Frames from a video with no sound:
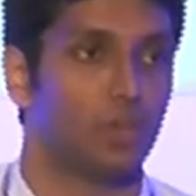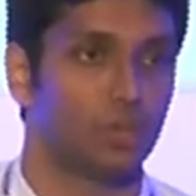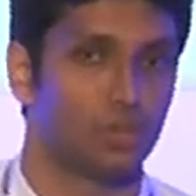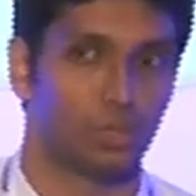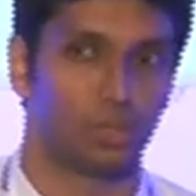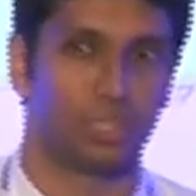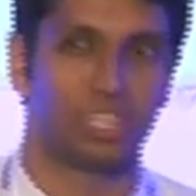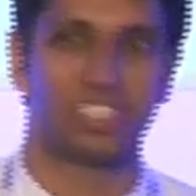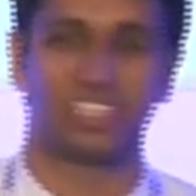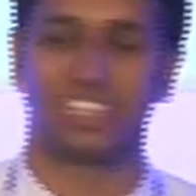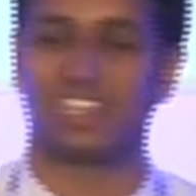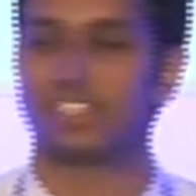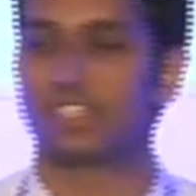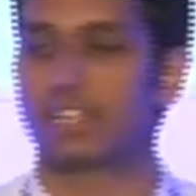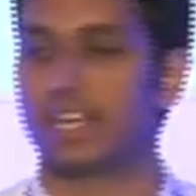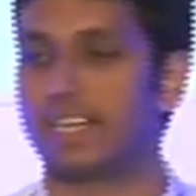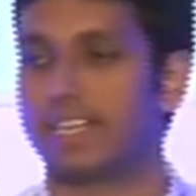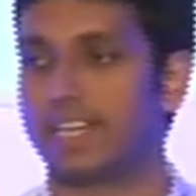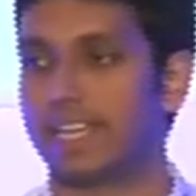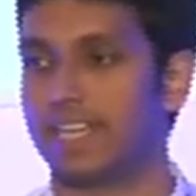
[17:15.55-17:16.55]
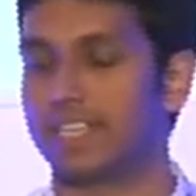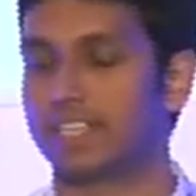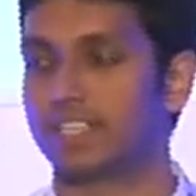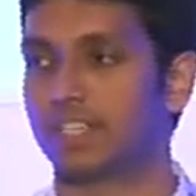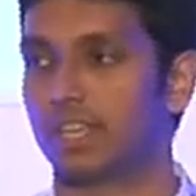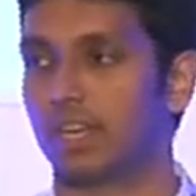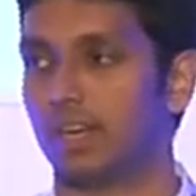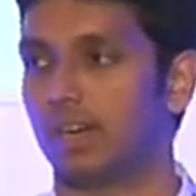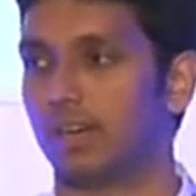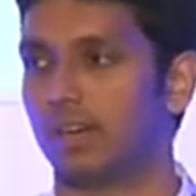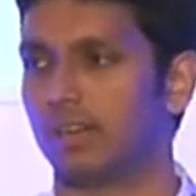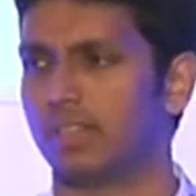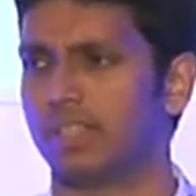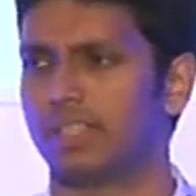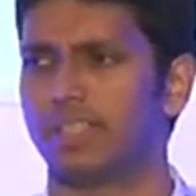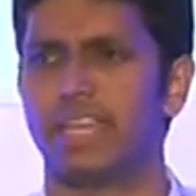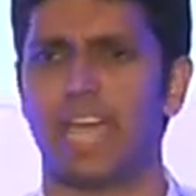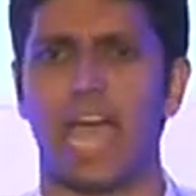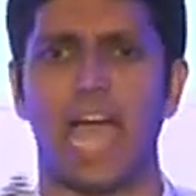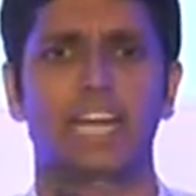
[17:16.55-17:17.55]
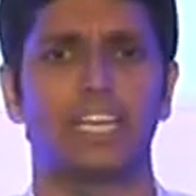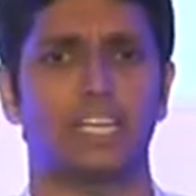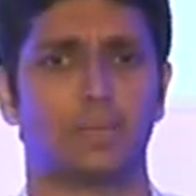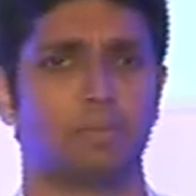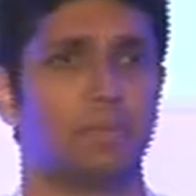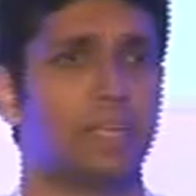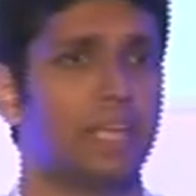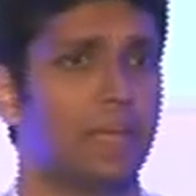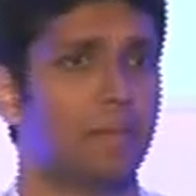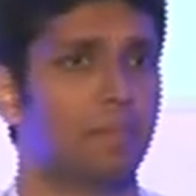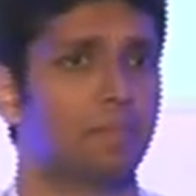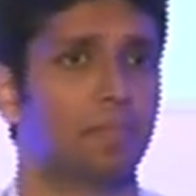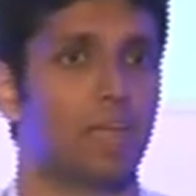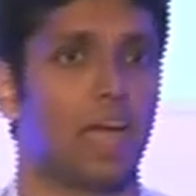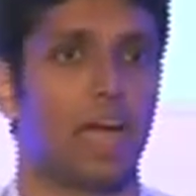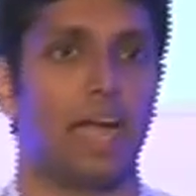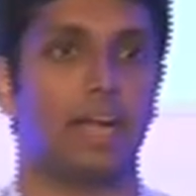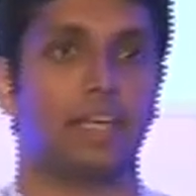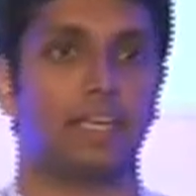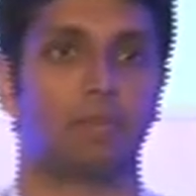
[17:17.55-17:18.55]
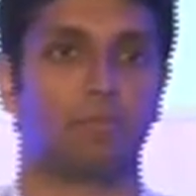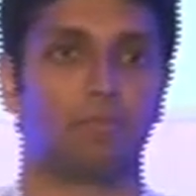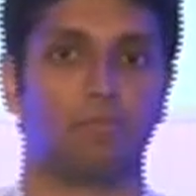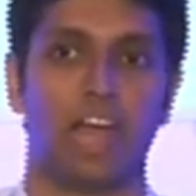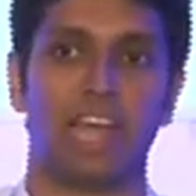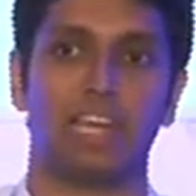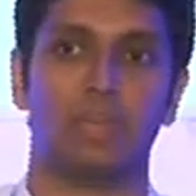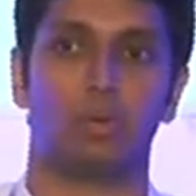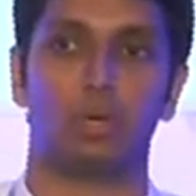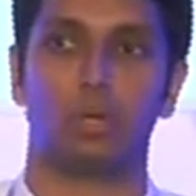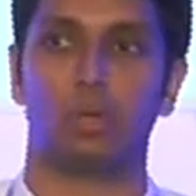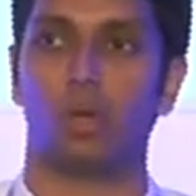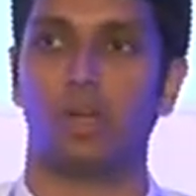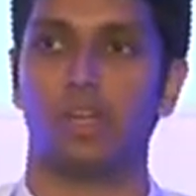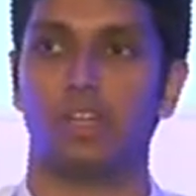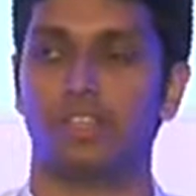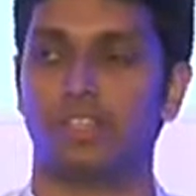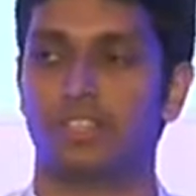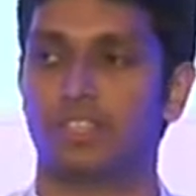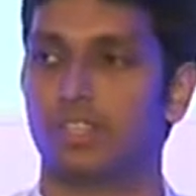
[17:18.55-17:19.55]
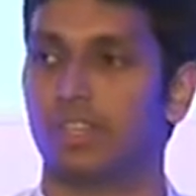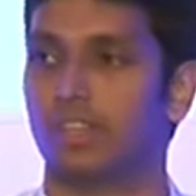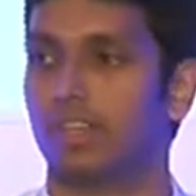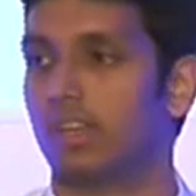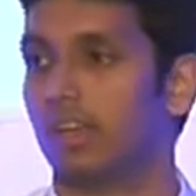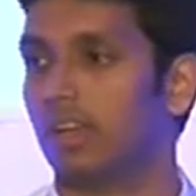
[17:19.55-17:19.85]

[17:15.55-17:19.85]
So this list contains the item name, item value in coins,